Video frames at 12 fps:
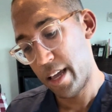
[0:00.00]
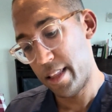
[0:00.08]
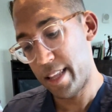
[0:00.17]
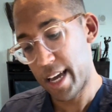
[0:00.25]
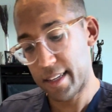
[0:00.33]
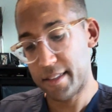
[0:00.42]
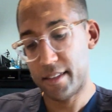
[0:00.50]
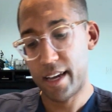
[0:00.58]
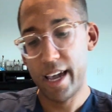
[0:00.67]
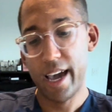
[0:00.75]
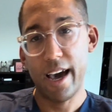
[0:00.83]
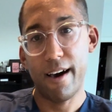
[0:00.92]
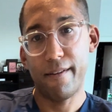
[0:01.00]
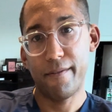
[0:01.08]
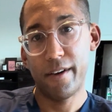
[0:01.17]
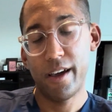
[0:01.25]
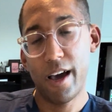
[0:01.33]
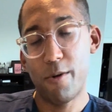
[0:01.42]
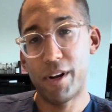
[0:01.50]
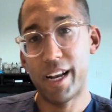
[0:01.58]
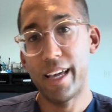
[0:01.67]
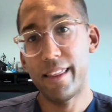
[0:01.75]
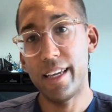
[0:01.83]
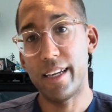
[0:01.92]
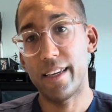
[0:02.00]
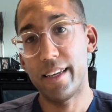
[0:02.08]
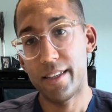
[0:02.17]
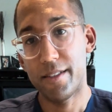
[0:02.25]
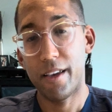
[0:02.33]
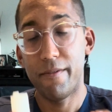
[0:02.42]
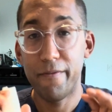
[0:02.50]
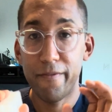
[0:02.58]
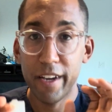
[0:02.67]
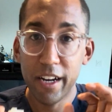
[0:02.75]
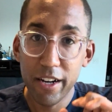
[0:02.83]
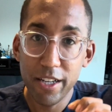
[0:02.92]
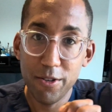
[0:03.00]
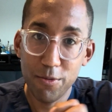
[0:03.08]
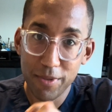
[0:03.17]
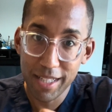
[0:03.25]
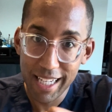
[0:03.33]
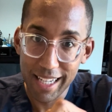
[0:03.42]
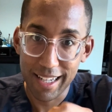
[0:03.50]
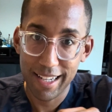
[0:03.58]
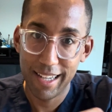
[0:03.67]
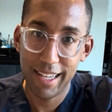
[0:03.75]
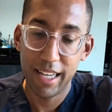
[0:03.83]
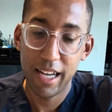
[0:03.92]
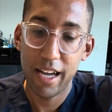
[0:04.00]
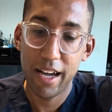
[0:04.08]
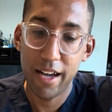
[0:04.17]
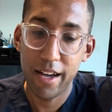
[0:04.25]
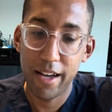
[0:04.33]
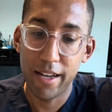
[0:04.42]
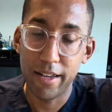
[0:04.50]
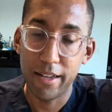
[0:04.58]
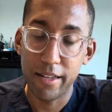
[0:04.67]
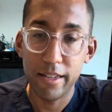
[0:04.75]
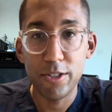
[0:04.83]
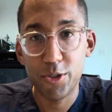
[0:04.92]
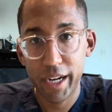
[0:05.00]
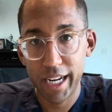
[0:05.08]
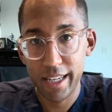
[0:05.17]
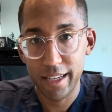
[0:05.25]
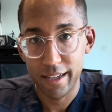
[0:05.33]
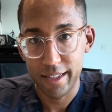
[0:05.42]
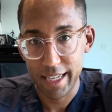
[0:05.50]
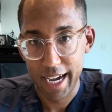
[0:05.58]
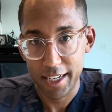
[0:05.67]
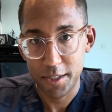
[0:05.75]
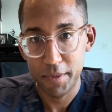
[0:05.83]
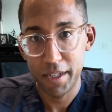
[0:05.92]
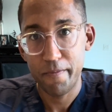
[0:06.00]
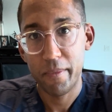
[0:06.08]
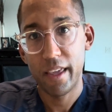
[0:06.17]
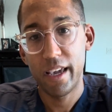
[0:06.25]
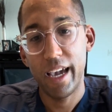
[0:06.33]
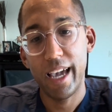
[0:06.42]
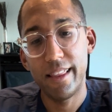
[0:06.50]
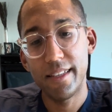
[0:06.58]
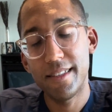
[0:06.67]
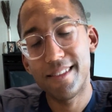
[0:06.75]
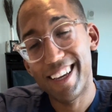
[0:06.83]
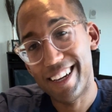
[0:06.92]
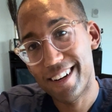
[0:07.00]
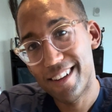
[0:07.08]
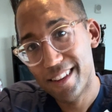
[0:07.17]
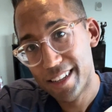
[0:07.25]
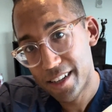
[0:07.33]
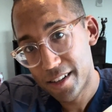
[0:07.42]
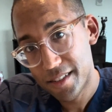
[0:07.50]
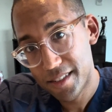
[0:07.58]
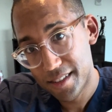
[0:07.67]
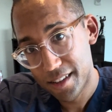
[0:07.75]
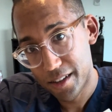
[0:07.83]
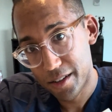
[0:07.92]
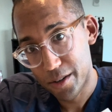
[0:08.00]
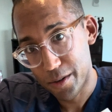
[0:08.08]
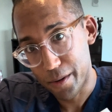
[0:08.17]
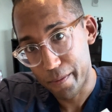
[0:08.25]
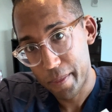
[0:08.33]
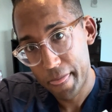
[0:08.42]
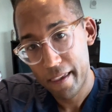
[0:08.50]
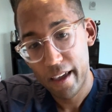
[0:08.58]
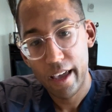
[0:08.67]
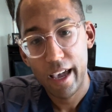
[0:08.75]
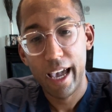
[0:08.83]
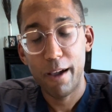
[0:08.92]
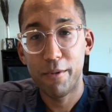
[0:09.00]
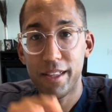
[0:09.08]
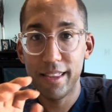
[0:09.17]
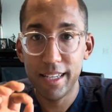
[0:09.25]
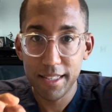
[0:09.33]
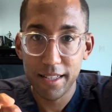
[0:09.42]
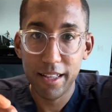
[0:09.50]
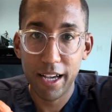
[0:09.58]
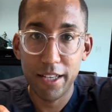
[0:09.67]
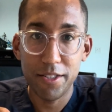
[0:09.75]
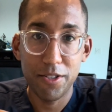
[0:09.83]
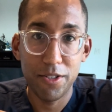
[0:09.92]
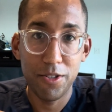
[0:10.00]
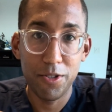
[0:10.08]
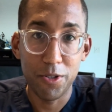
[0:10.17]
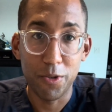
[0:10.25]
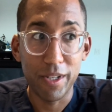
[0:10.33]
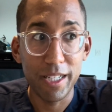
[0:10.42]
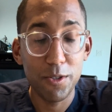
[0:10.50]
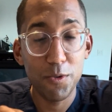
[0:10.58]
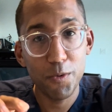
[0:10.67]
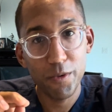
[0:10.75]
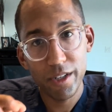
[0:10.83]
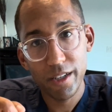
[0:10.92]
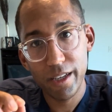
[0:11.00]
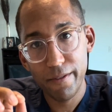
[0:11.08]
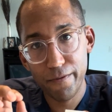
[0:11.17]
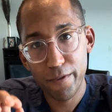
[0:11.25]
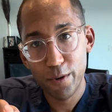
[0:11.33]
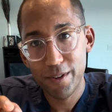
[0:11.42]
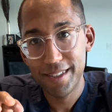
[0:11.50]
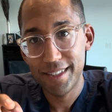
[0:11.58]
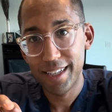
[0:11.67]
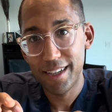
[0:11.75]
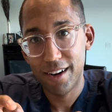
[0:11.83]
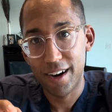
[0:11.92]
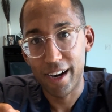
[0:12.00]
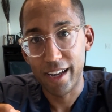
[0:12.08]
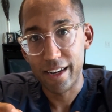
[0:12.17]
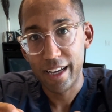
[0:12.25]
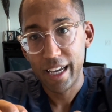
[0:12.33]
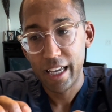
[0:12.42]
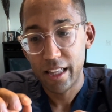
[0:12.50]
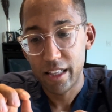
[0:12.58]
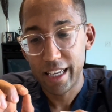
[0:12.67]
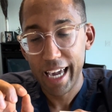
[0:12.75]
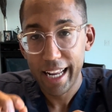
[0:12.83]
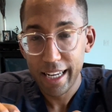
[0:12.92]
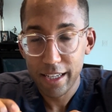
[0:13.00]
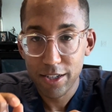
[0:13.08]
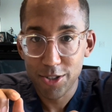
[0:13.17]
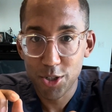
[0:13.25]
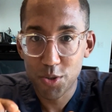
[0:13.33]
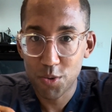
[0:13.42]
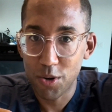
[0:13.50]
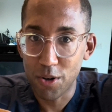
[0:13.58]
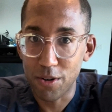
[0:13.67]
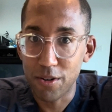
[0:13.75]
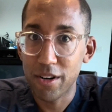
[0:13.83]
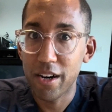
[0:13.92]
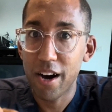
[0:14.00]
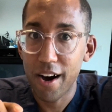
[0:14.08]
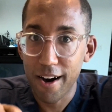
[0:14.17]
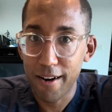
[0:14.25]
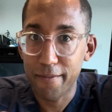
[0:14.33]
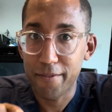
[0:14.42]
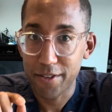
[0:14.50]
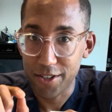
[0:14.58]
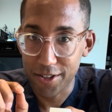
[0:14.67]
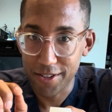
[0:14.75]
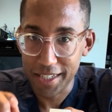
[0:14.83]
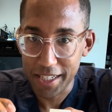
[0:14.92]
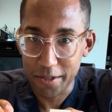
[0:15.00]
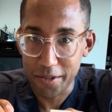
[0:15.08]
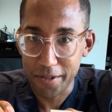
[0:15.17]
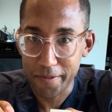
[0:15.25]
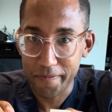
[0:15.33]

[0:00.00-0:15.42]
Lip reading: Next, I have what I think is a very unique training attachment, and this is a clear silicone. And what this allows you to do is really focus in on gaining control of your needle,